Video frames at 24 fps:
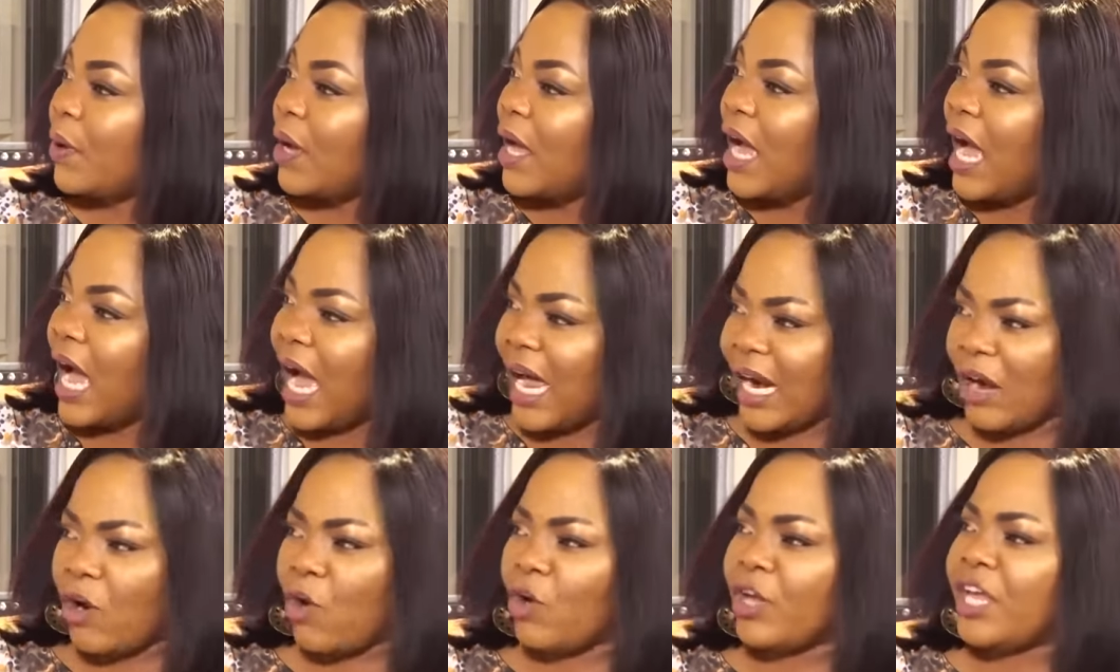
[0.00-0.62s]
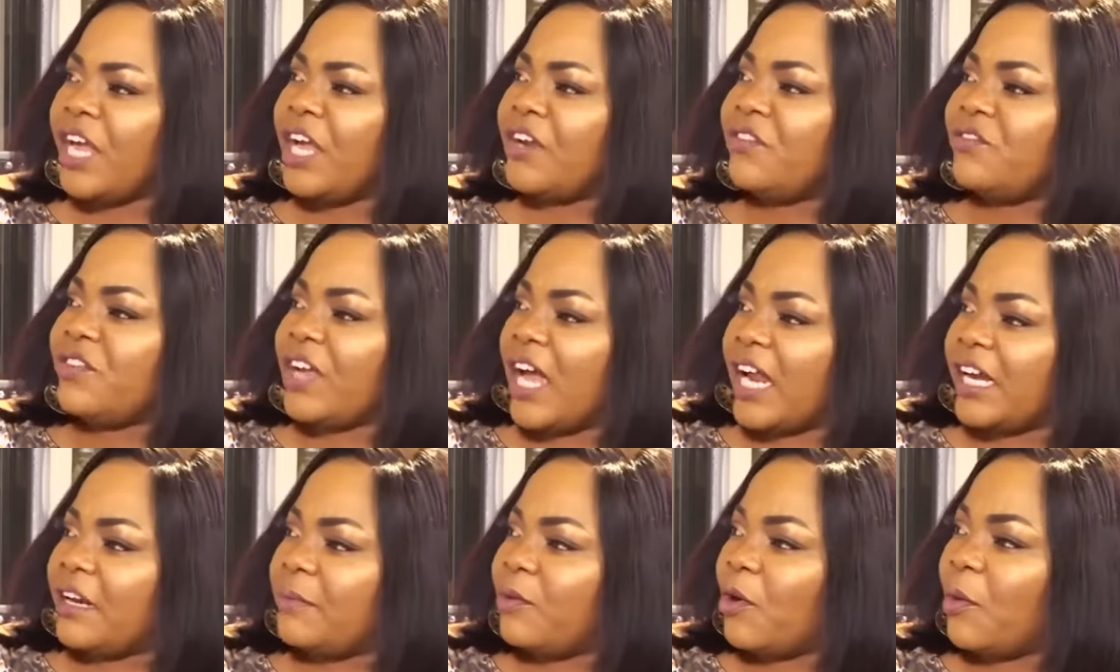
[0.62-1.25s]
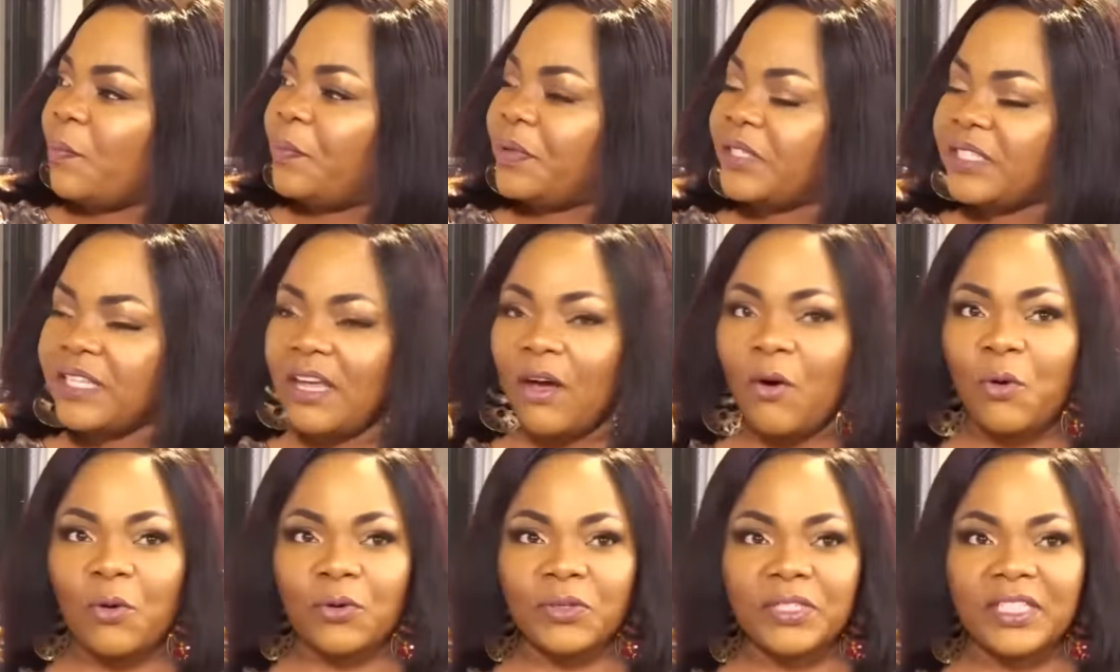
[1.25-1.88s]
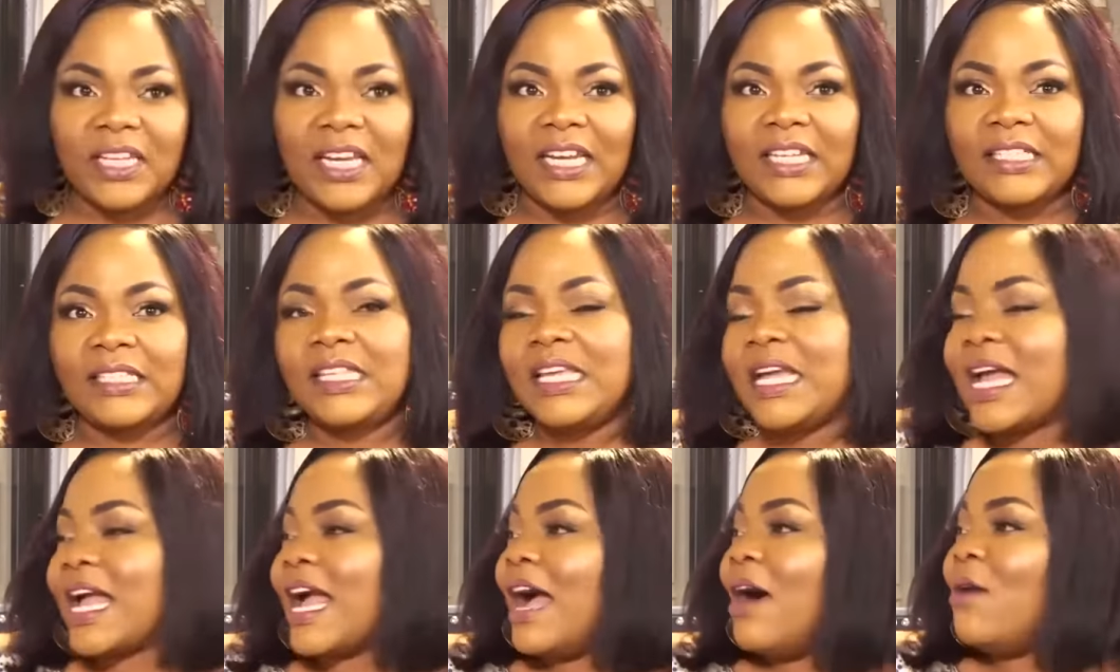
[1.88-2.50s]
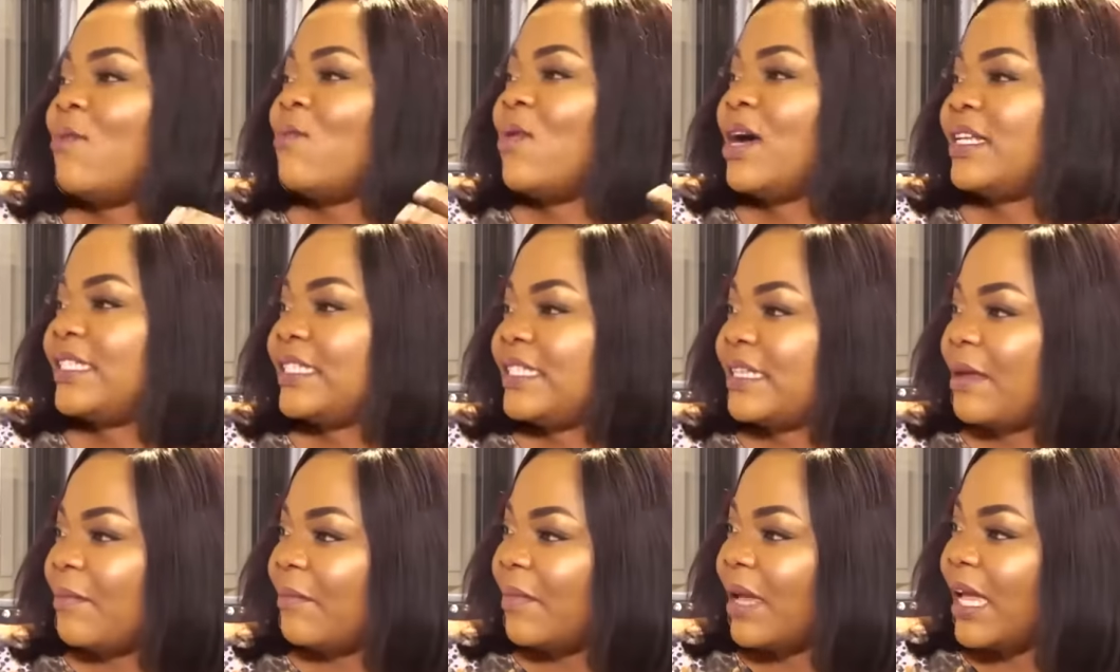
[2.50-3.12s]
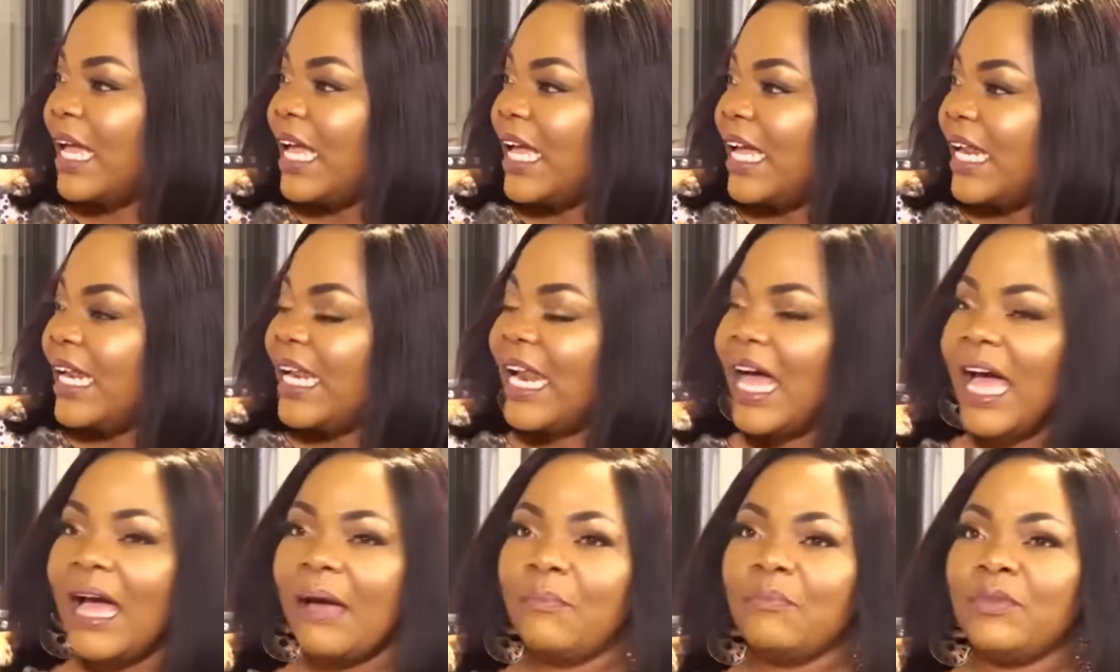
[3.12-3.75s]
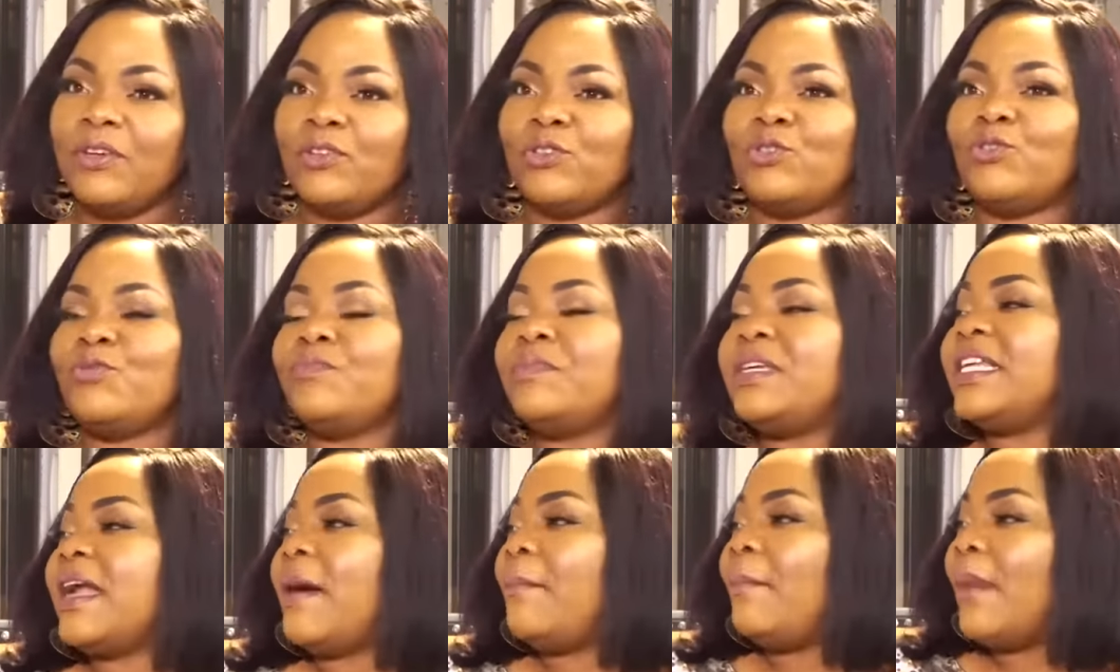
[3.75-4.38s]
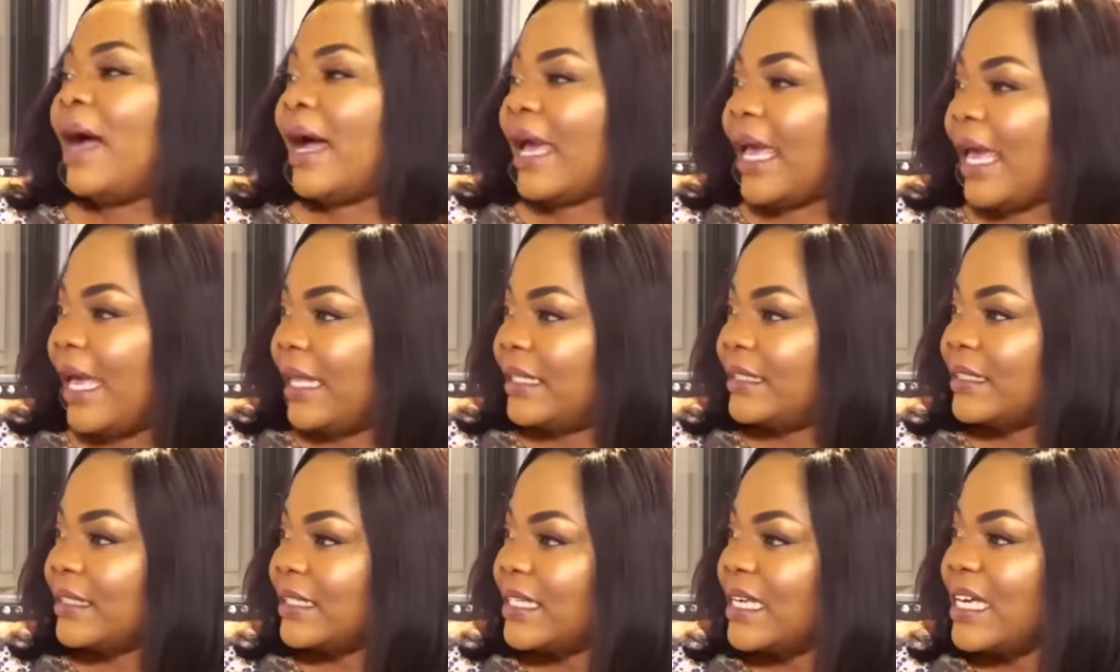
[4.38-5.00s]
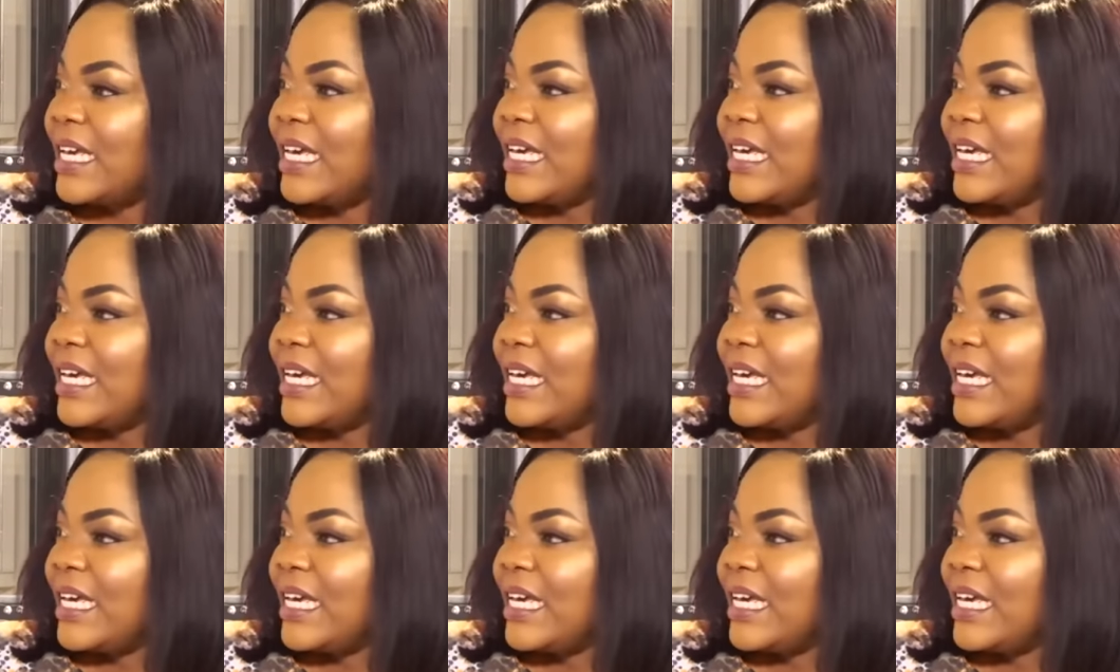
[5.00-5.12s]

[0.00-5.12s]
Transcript: And all ye do and be up say, oh, Celestine, can want them not means market.